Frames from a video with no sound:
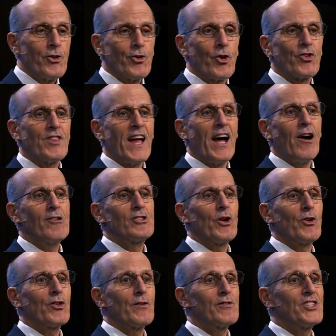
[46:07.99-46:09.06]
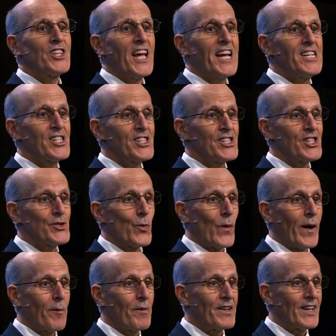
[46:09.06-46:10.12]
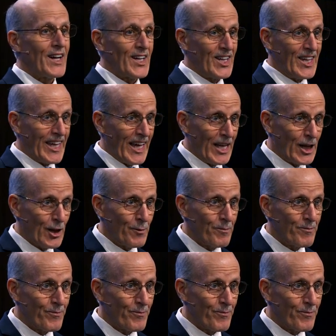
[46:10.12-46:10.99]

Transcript: So as now Joseph changes his raiment again,